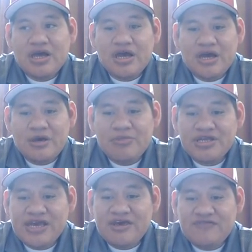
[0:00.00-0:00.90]
But
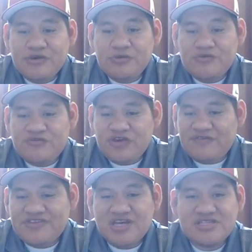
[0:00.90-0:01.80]
yeah, if you
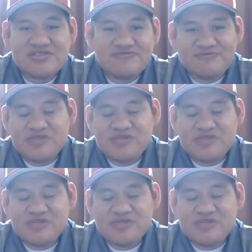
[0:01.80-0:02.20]
have tons of